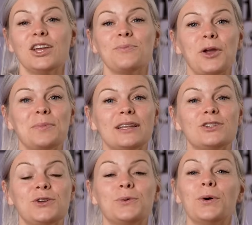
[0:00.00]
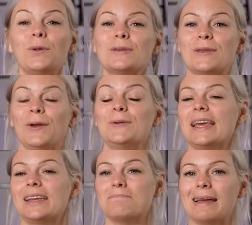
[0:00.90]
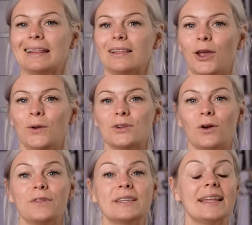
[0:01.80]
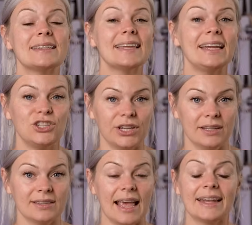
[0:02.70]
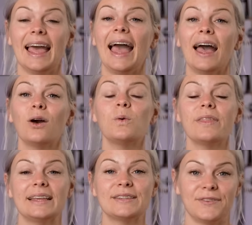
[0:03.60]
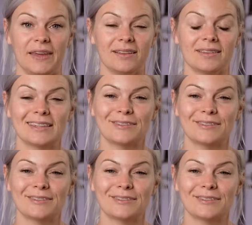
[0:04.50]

a moment to also take a mental note of the sensations and how this feels.